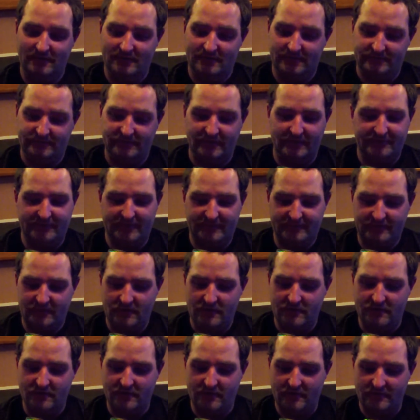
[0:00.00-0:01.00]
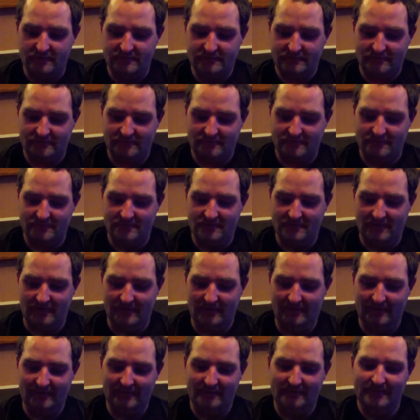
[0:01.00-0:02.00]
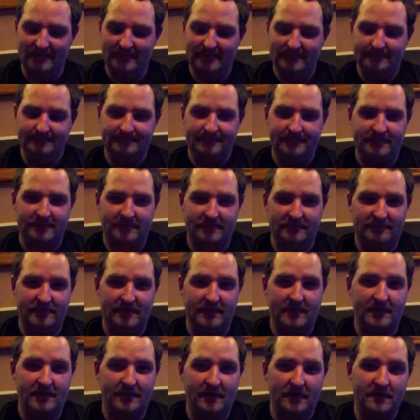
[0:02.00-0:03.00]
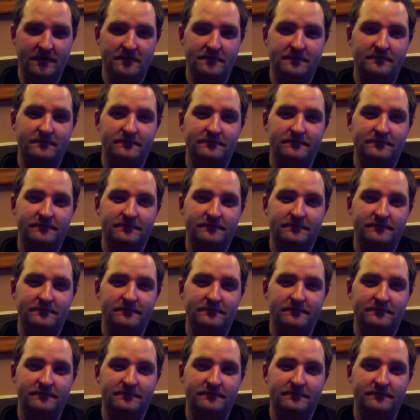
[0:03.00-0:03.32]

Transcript: So if I turn it on, so there you go.